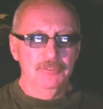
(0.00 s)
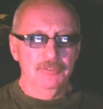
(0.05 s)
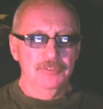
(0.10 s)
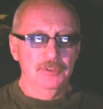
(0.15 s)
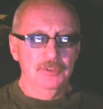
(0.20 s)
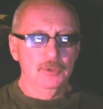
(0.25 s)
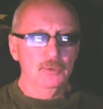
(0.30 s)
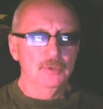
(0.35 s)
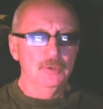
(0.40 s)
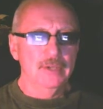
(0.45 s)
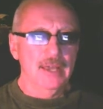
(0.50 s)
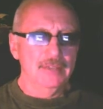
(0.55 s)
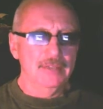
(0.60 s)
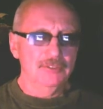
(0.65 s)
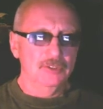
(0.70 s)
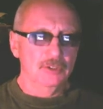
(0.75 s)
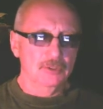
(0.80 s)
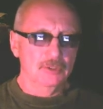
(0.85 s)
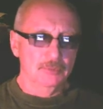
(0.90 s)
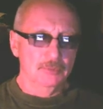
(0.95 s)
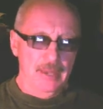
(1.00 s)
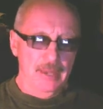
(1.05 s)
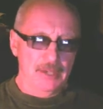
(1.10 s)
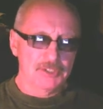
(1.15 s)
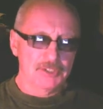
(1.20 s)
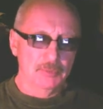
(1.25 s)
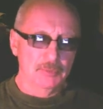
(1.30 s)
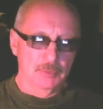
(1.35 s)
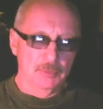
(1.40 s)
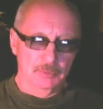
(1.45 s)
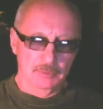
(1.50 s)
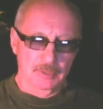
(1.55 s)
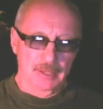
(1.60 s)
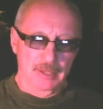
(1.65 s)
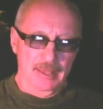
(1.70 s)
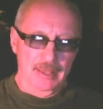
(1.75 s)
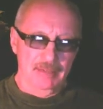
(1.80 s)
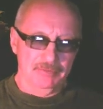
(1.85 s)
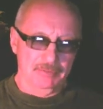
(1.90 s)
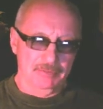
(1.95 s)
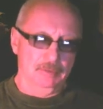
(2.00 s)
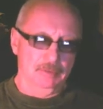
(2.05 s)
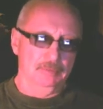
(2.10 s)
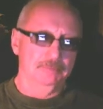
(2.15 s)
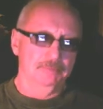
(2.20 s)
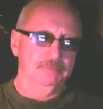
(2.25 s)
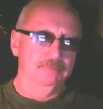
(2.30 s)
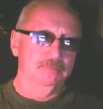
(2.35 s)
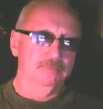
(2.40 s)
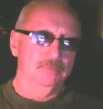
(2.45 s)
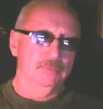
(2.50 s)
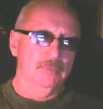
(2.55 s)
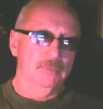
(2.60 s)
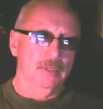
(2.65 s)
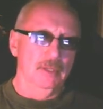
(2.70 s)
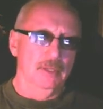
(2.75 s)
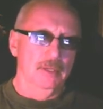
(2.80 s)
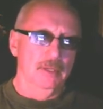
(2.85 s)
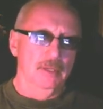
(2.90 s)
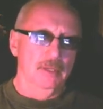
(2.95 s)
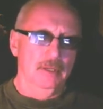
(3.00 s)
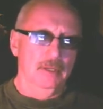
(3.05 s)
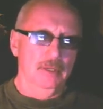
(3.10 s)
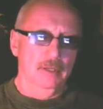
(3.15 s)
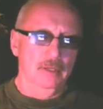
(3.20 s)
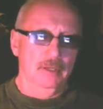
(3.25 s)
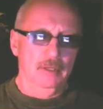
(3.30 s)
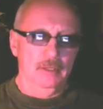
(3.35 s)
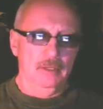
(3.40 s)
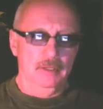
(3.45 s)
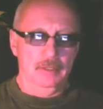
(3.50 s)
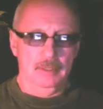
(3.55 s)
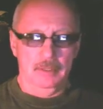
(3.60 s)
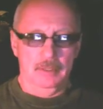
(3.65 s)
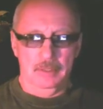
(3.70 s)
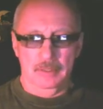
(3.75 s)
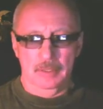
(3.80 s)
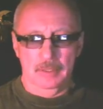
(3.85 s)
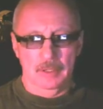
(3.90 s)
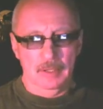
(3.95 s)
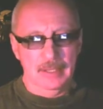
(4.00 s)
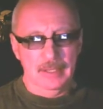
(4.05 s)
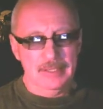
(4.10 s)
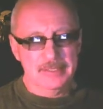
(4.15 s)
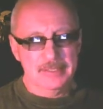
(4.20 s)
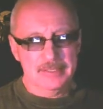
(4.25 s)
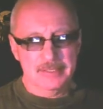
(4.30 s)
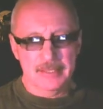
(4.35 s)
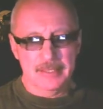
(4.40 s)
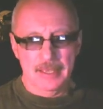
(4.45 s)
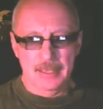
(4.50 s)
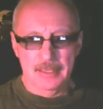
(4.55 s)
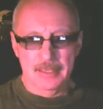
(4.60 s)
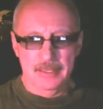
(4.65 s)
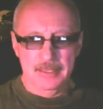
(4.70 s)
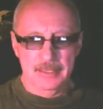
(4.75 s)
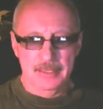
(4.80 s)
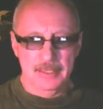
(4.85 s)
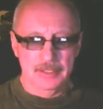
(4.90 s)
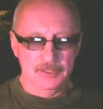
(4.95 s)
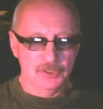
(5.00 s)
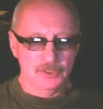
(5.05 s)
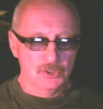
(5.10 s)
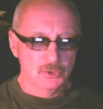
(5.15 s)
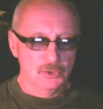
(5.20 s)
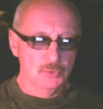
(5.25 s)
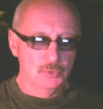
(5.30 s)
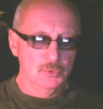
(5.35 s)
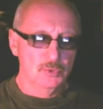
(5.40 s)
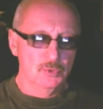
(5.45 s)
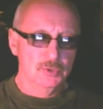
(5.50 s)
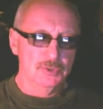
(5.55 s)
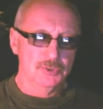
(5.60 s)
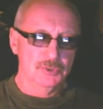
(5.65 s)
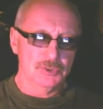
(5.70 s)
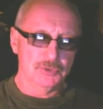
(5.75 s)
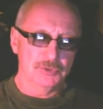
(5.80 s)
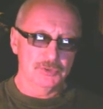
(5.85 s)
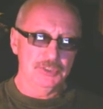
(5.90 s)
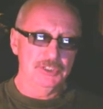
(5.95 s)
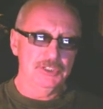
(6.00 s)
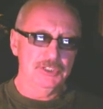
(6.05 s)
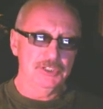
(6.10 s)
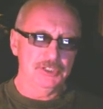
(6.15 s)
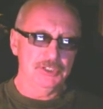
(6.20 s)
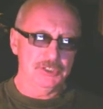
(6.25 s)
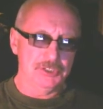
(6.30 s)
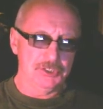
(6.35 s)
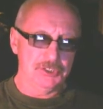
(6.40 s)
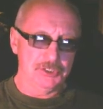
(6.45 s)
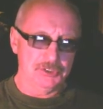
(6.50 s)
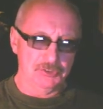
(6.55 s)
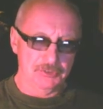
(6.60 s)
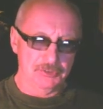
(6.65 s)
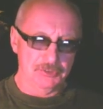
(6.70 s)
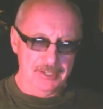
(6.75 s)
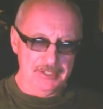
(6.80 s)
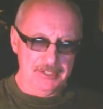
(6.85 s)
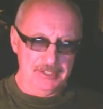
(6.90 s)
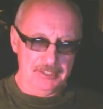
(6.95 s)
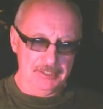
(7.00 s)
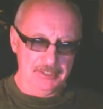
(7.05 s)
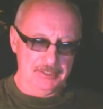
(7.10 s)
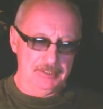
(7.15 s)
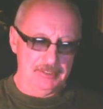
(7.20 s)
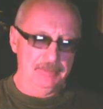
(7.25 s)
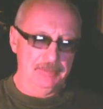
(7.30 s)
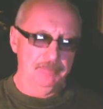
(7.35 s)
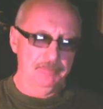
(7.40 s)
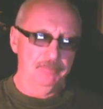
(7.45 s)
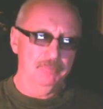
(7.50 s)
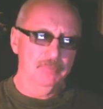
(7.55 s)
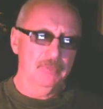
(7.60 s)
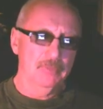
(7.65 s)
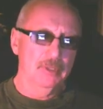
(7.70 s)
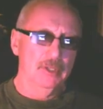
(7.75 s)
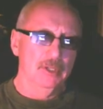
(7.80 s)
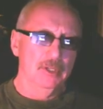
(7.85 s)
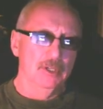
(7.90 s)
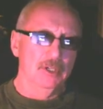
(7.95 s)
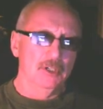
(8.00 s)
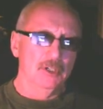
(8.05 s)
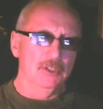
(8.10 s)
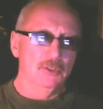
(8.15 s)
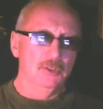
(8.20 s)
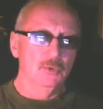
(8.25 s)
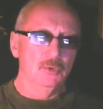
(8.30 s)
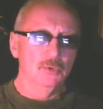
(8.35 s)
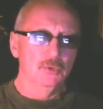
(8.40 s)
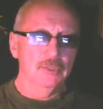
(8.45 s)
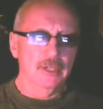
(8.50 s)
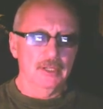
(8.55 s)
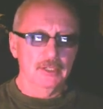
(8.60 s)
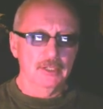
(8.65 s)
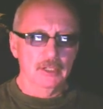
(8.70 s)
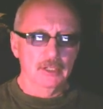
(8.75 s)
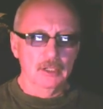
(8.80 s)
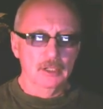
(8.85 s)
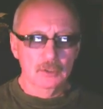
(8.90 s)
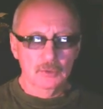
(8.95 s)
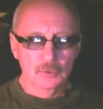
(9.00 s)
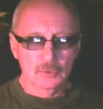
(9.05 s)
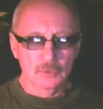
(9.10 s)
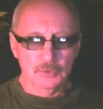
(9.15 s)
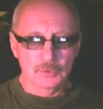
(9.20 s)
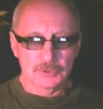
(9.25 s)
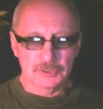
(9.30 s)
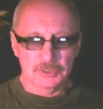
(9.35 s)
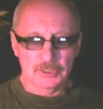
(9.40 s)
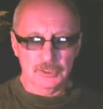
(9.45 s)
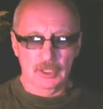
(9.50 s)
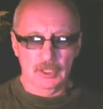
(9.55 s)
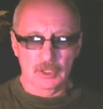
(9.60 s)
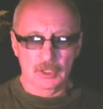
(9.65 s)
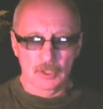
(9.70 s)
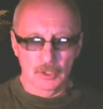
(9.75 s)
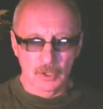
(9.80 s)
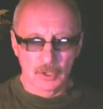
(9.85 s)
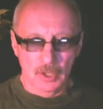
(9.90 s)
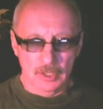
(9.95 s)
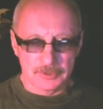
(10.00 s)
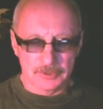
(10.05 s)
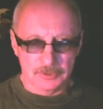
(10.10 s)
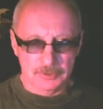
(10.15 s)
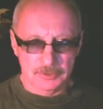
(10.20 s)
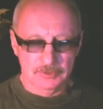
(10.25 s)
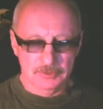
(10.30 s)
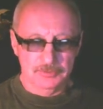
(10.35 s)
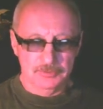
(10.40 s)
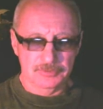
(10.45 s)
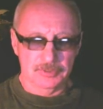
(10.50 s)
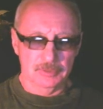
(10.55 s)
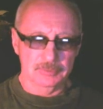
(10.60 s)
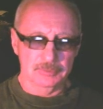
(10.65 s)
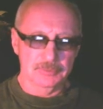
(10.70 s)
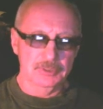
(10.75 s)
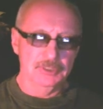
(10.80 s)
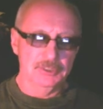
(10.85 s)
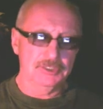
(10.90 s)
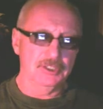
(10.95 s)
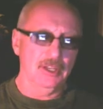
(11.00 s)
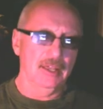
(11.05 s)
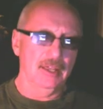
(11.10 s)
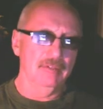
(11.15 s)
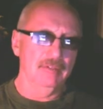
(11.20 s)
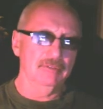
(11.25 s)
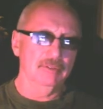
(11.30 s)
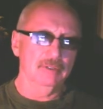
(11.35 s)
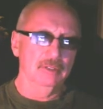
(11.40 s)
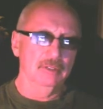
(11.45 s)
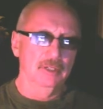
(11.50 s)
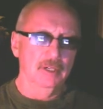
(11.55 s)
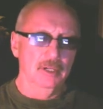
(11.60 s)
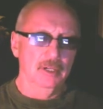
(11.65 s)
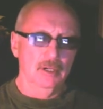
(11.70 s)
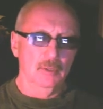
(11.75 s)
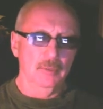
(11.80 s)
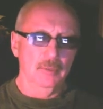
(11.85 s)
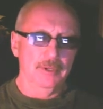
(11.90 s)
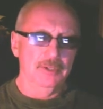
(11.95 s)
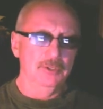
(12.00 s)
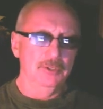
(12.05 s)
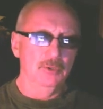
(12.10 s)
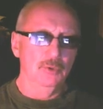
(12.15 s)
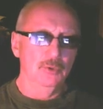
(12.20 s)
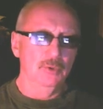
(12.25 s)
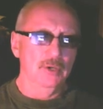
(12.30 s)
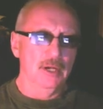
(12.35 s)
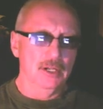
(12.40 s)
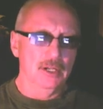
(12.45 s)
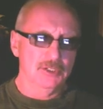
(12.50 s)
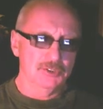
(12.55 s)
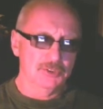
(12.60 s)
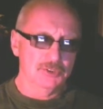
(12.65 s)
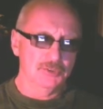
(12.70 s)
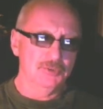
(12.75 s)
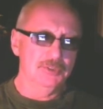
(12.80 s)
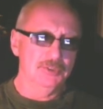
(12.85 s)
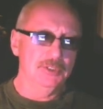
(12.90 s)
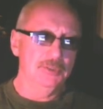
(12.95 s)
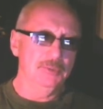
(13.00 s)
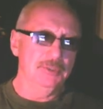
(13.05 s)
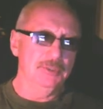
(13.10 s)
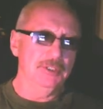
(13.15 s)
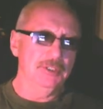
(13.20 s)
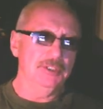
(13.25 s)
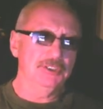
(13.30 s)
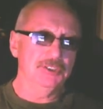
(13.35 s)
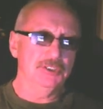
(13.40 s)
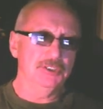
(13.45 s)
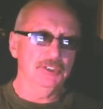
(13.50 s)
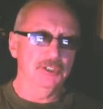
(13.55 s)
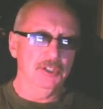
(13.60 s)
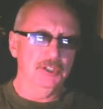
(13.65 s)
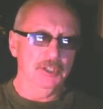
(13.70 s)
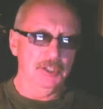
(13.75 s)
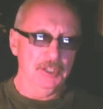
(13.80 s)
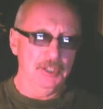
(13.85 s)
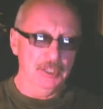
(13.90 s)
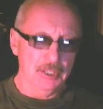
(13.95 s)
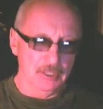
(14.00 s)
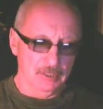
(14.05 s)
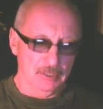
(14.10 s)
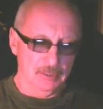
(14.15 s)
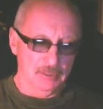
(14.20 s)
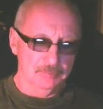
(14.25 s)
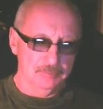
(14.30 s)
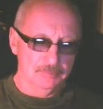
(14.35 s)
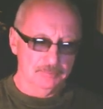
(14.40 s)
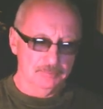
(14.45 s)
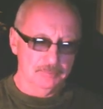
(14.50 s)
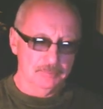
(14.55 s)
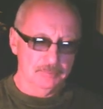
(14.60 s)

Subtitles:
If you get your maximum level, let's say in 2-3 years training, you can lose a lot from this level when you are 3 weeks ill.